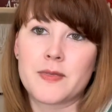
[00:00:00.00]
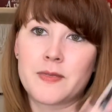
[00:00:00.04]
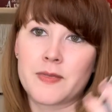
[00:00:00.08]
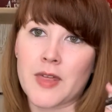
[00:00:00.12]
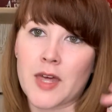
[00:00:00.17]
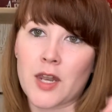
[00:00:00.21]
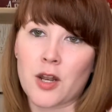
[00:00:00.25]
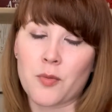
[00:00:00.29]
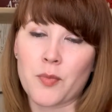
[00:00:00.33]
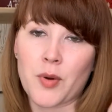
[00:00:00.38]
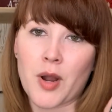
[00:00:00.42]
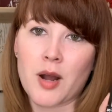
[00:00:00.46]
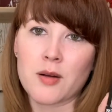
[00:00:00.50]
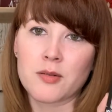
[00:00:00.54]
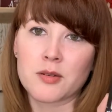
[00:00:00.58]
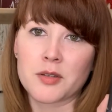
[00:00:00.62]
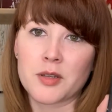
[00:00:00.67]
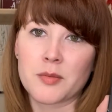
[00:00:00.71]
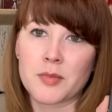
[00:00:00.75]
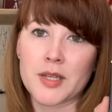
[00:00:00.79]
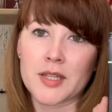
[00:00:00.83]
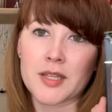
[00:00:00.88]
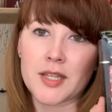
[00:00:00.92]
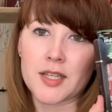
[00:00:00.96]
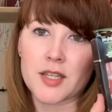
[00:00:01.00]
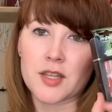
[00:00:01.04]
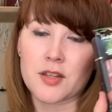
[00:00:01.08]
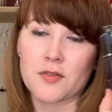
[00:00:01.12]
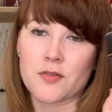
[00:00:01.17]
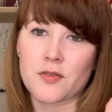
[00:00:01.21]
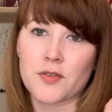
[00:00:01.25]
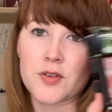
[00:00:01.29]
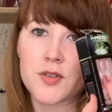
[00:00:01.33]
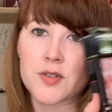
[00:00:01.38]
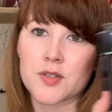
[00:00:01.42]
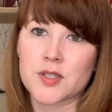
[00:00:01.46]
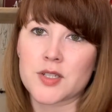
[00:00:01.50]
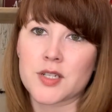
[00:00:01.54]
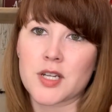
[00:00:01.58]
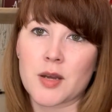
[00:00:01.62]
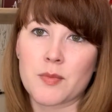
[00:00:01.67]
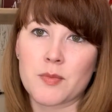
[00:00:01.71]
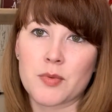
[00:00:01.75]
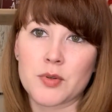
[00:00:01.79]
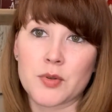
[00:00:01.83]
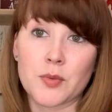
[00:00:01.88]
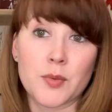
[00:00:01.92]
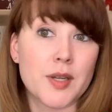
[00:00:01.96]
That'll probably be like the first
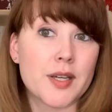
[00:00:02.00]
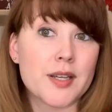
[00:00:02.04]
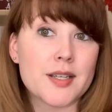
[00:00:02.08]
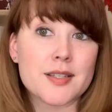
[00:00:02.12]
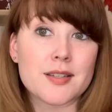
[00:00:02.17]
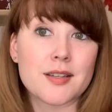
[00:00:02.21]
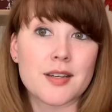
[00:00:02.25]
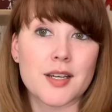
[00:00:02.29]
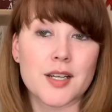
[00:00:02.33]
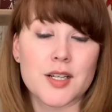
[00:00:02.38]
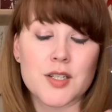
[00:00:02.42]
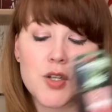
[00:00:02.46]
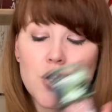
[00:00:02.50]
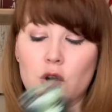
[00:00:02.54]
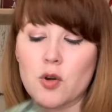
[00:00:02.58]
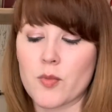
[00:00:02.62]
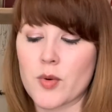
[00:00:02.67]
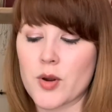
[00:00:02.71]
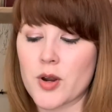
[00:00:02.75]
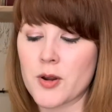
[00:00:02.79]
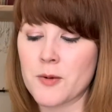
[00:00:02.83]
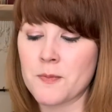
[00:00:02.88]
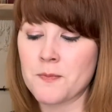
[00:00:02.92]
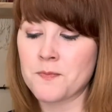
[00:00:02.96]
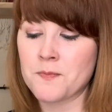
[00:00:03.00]
couple of weeks in October.